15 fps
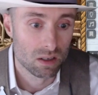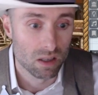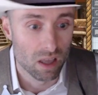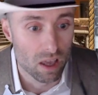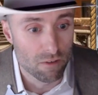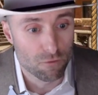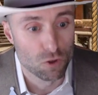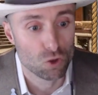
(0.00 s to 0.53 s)

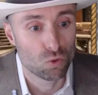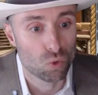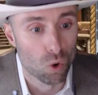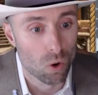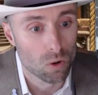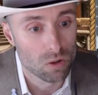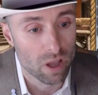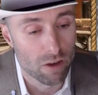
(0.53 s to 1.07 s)
If you
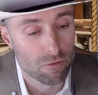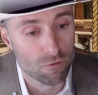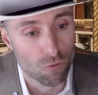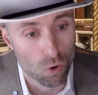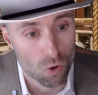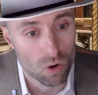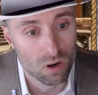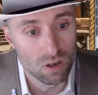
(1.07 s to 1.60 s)
roll a
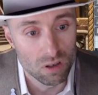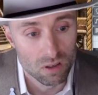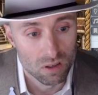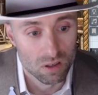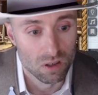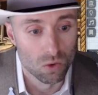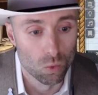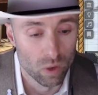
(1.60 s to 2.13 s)
4,
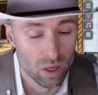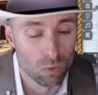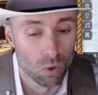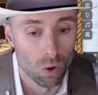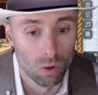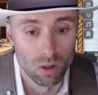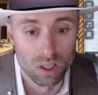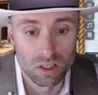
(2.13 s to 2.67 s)

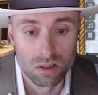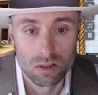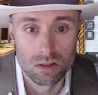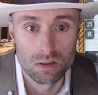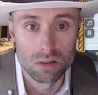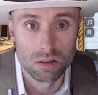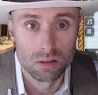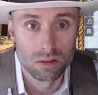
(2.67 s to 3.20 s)
re-roll
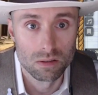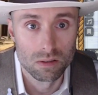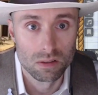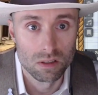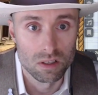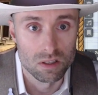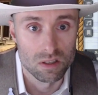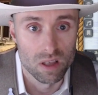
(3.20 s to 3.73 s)
it,
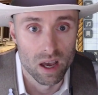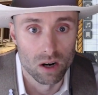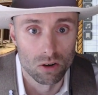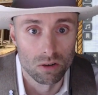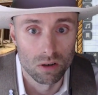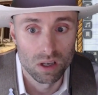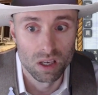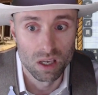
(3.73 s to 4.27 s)
because
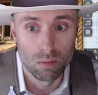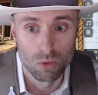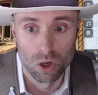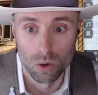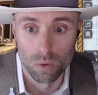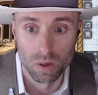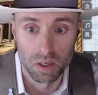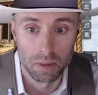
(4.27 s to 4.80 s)
that'll keep
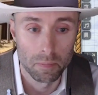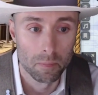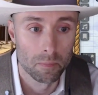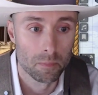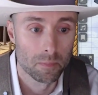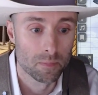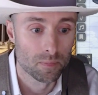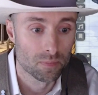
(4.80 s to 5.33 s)
going.
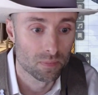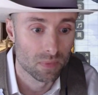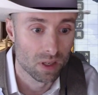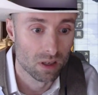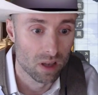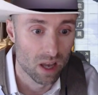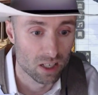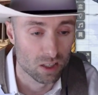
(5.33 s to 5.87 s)

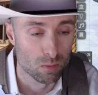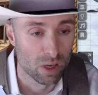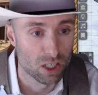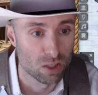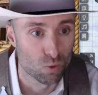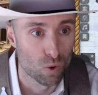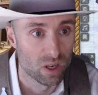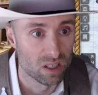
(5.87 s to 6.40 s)

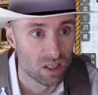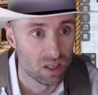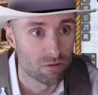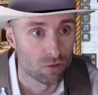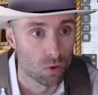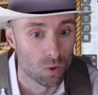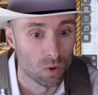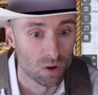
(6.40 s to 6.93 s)
Exclamation point
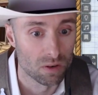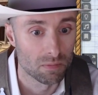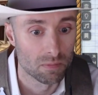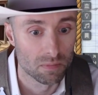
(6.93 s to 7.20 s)
d4.